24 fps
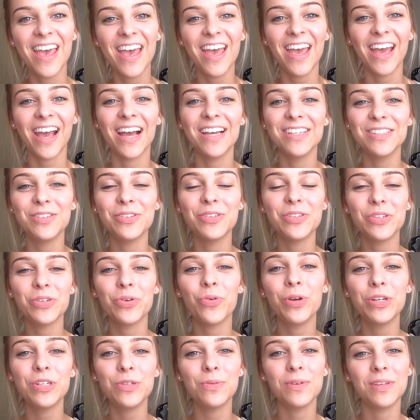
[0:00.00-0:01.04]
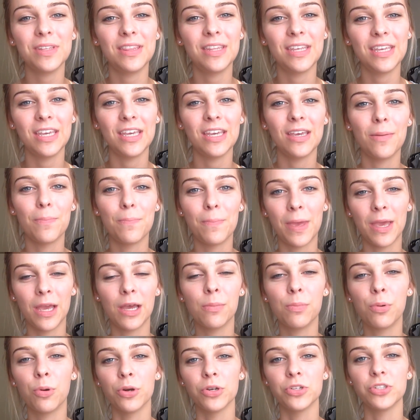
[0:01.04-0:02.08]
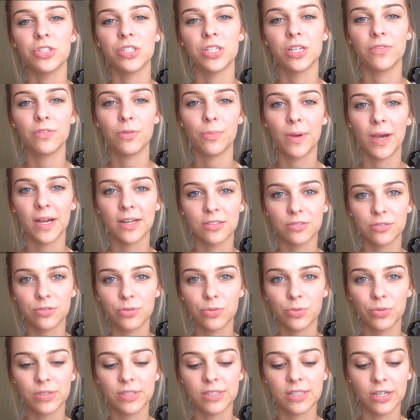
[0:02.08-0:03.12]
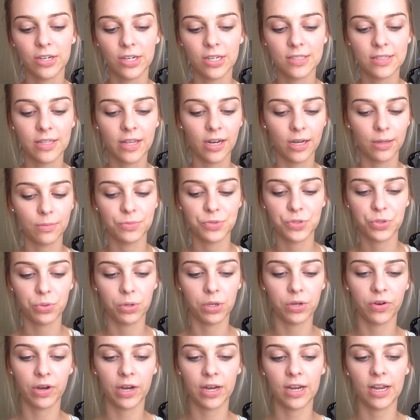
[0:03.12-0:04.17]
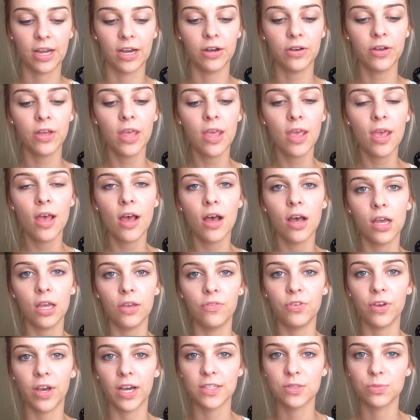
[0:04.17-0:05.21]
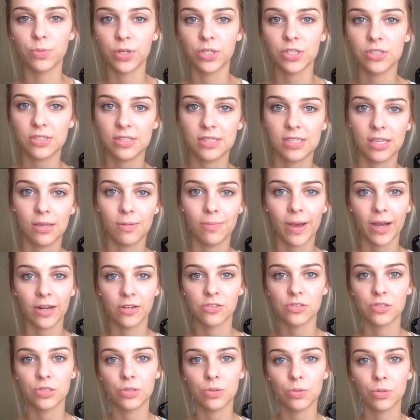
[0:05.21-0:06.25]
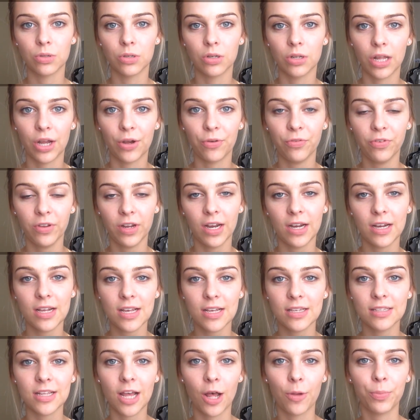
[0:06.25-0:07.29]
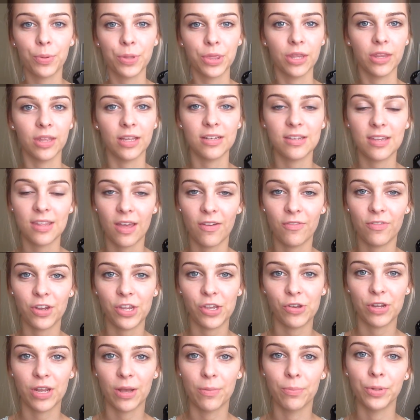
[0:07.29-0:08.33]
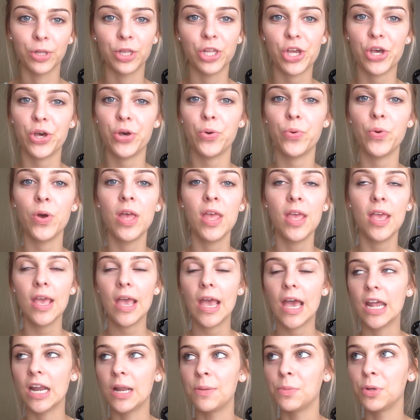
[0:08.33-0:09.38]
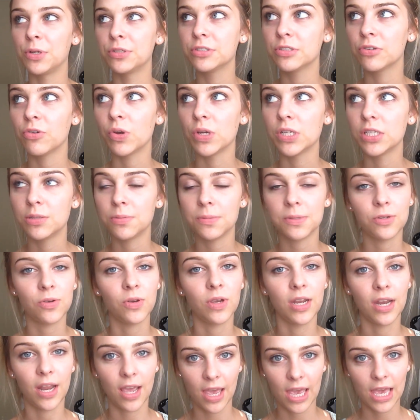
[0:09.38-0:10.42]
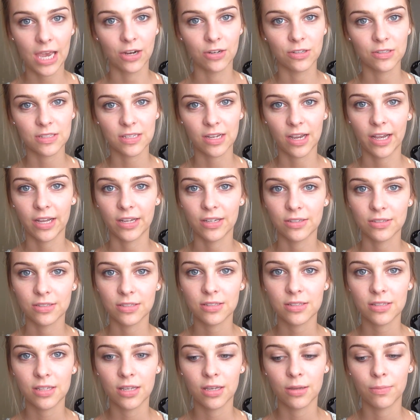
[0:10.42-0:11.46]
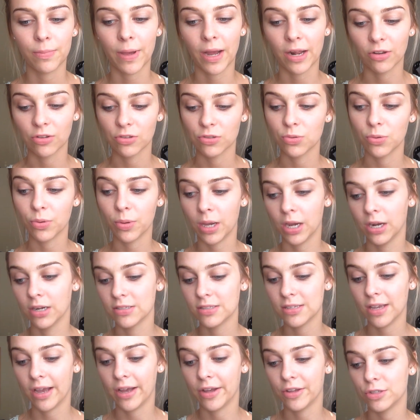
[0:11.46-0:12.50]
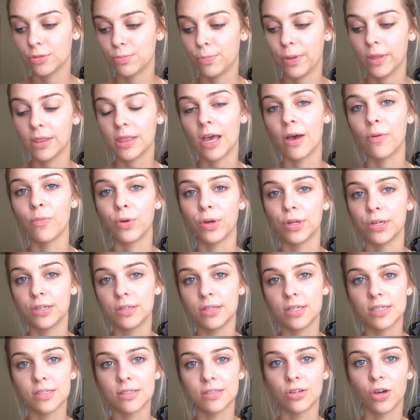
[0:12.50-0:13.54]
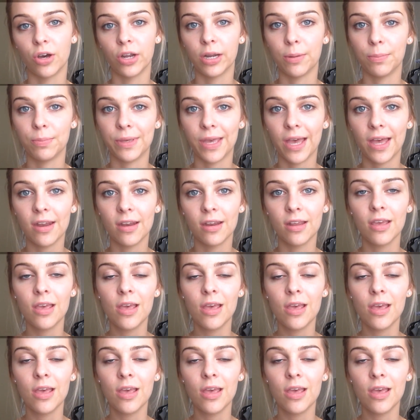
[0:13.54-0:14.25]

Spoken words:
Hey guys, this is going to be the makeup portion of the back to school series that I'm doing right now. If you guys want to see back to school outfit ideas, I'll put the link to that video down below. And I'm also going to be doing hairstyles, back to school hairstyles, but that one is not up yet.